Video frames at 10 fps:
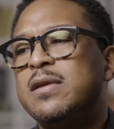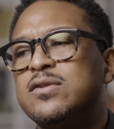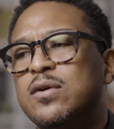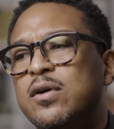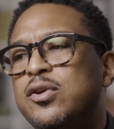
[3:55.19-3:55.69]

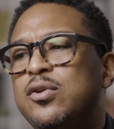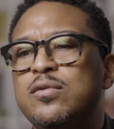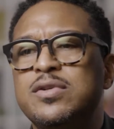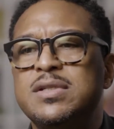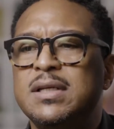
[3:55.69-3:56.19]
you saw
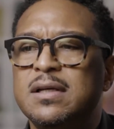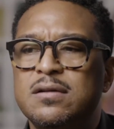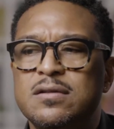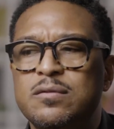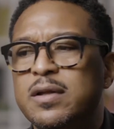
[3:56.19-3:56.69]
huge
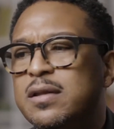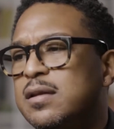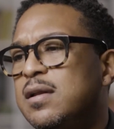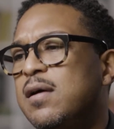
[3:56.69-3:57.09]
deals with,